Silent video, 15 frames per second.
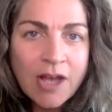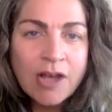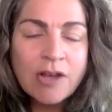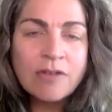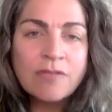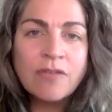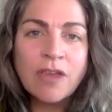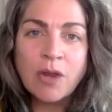
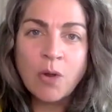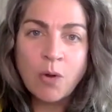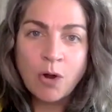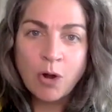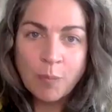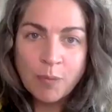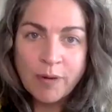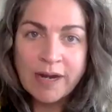of
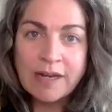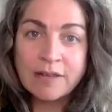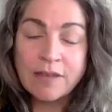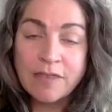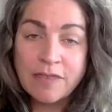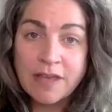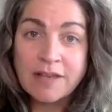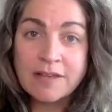incorporating the
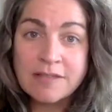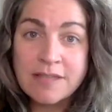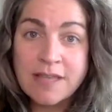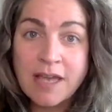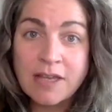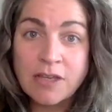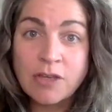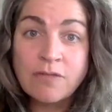things
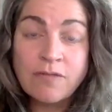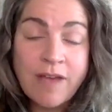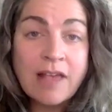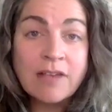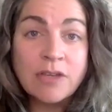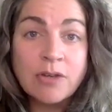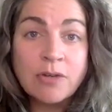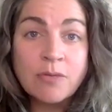that you
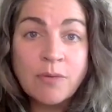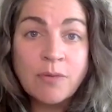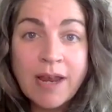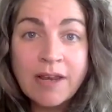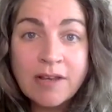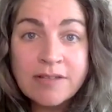value, right?